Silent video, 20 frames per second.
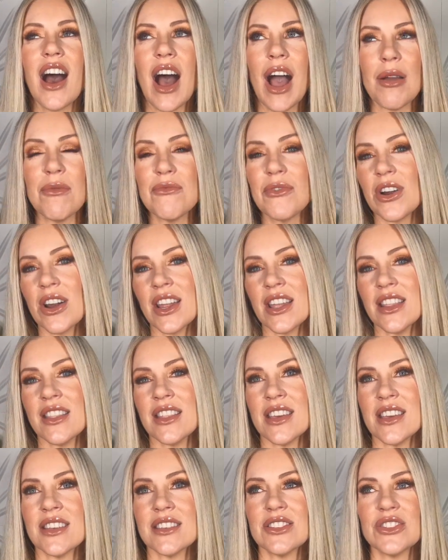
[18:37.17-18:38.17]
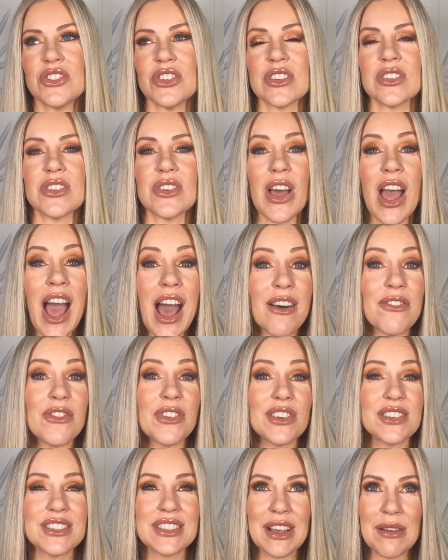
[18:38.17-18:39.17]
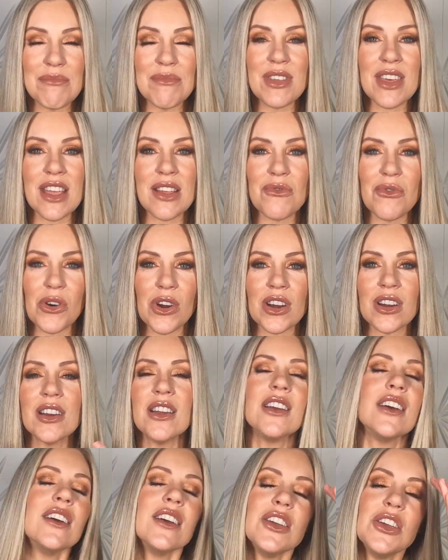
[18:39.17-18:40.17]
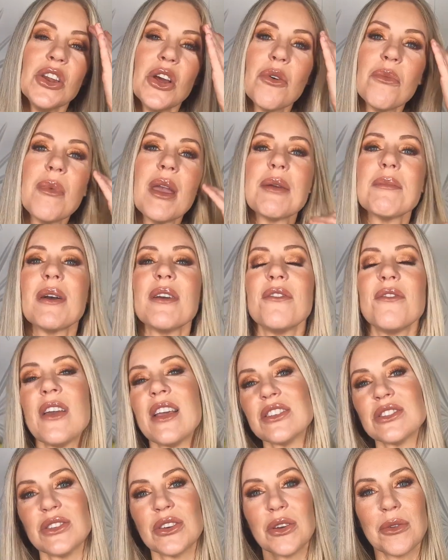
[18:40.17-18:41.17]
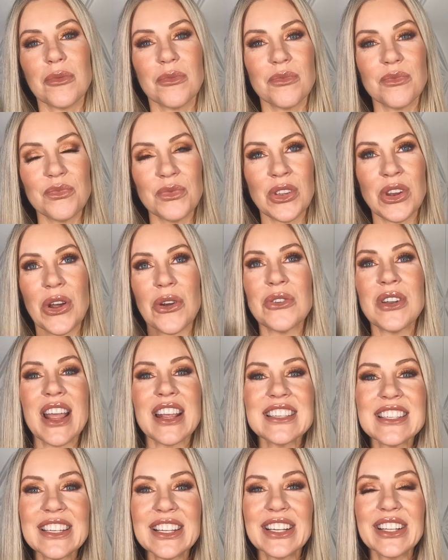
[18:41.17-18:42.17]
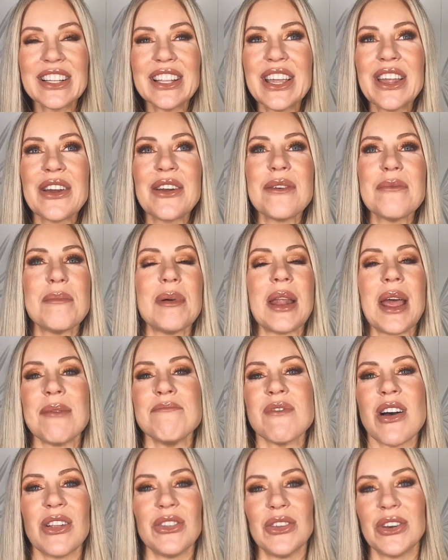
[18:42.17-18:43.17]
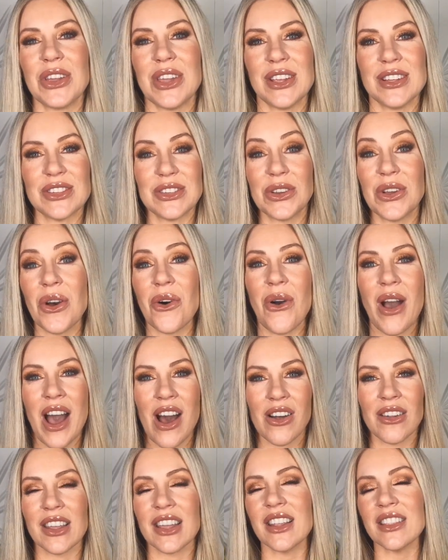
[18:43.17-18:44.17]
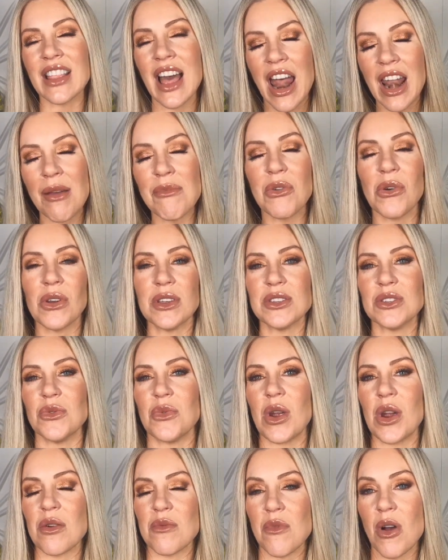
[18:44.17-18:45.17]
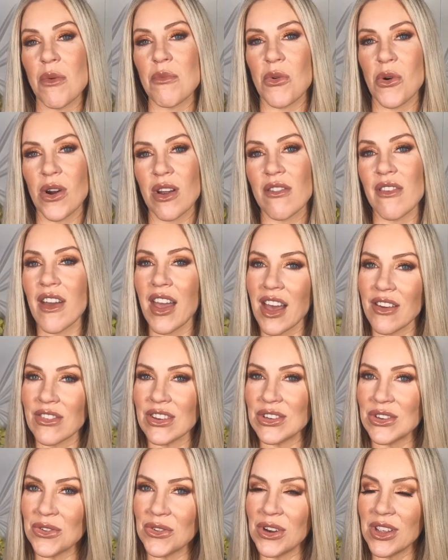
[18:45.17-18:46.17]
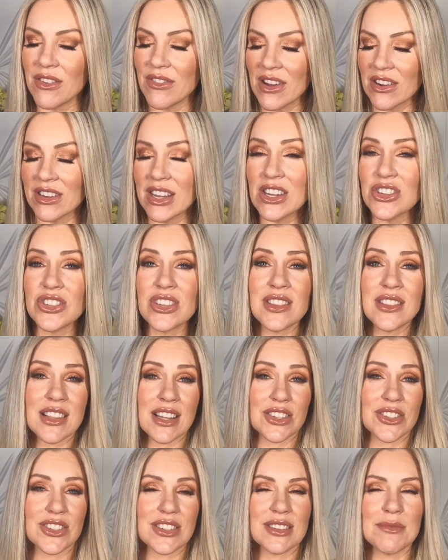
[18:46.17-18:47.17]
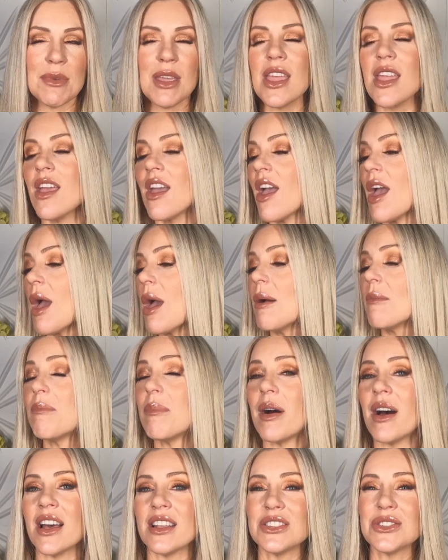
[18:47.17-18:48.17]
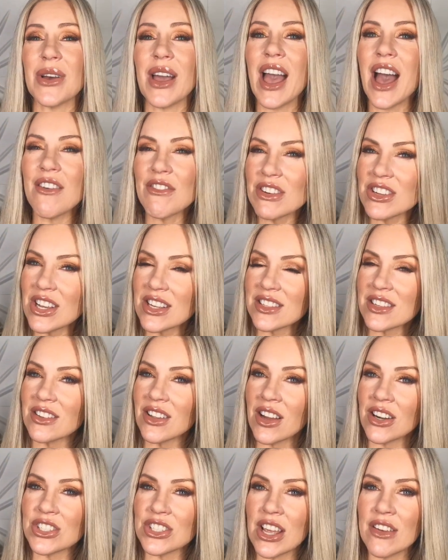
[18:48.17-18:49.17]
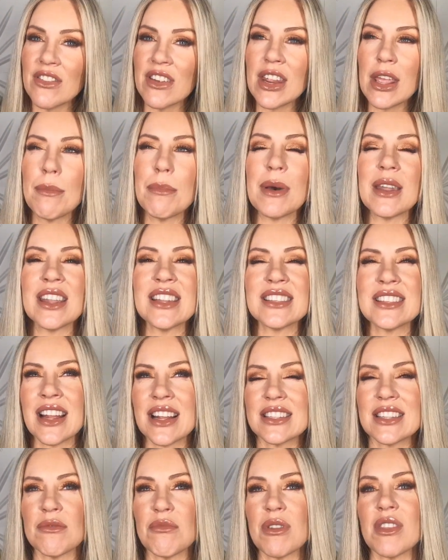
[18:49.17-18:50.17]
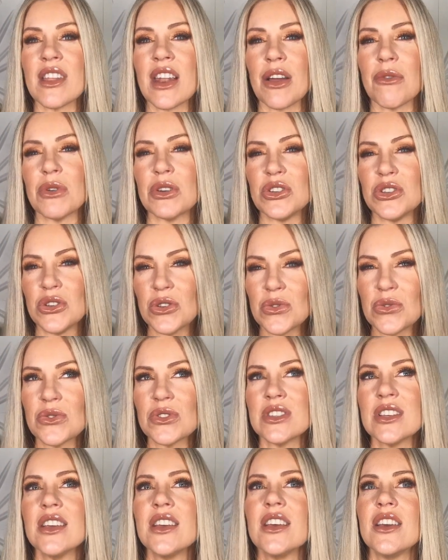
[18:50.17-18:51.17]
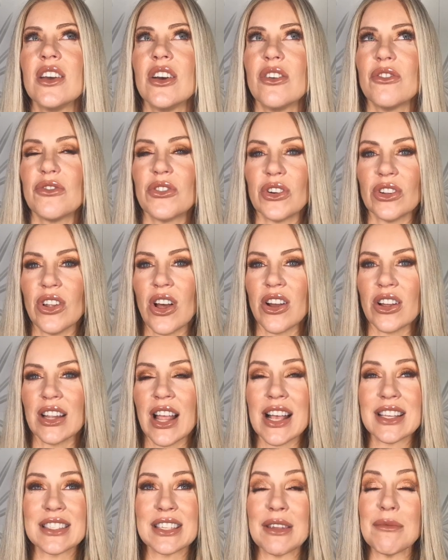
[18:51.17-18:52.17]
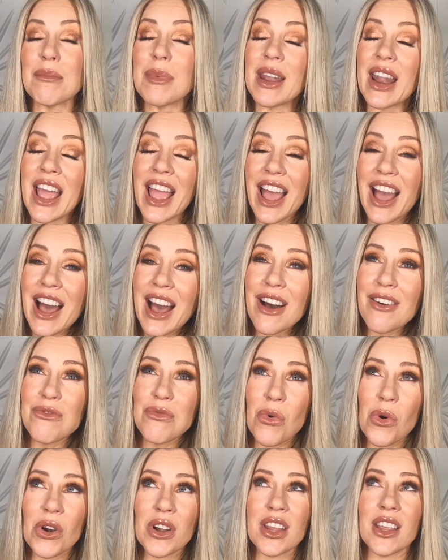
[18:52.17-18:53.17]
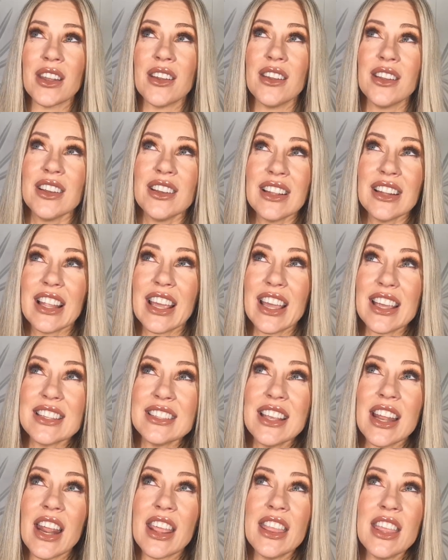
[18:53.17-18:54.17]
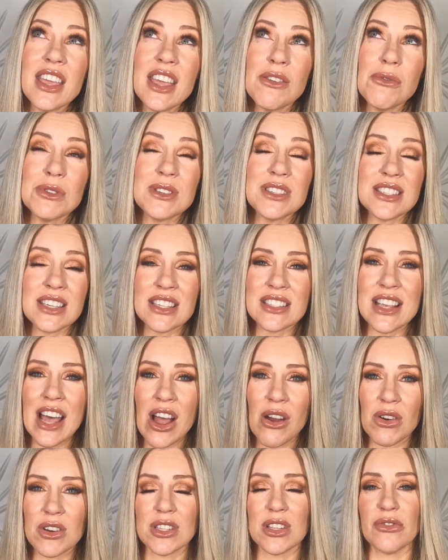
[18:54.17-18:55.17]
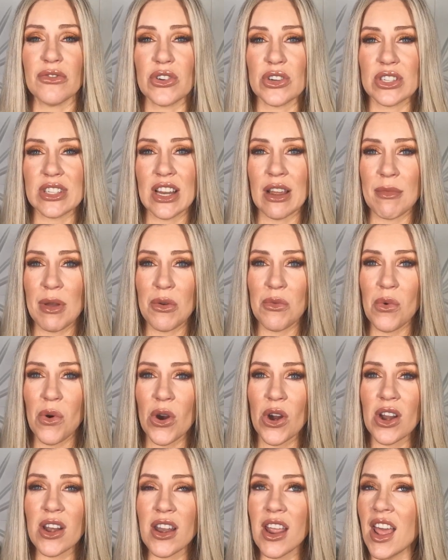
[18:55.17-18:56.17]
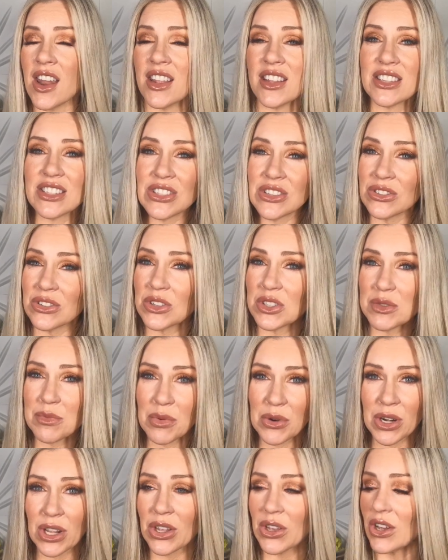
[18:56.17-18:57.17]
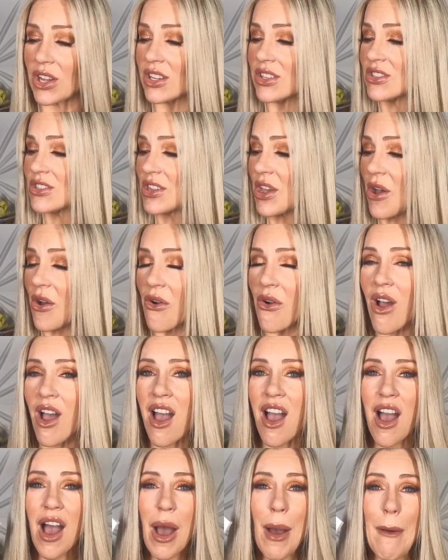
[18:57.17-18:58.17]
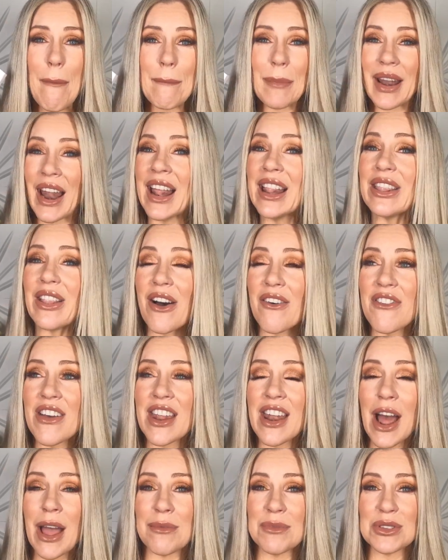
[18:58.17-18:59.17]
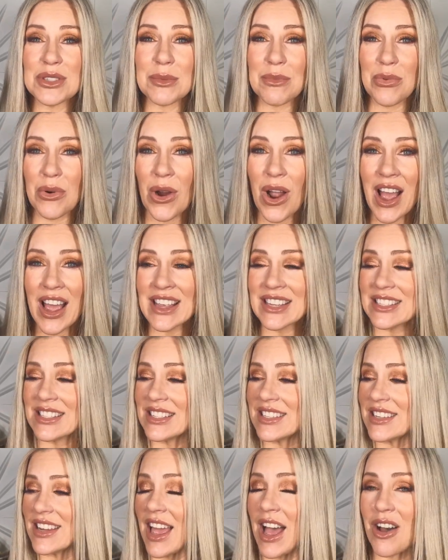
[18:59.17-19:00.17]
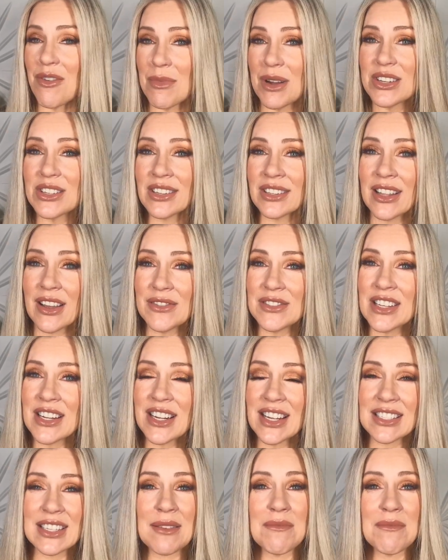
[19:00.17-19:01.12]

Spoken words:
I'm wearing this just to have something where, you know, make my face look, you know, nice and clear, but I'm not looking to go out. Like that, I'm going to wear more of a heavy duty foundation. That's just me. But so I haven't tested longevity, but it's not something that I would use for a long lasting. But I have worn it, like I said, I think it was 6 hours the first time I wore it and it still looked pretty good. So, but I love it. I'm surprised how much I loved it because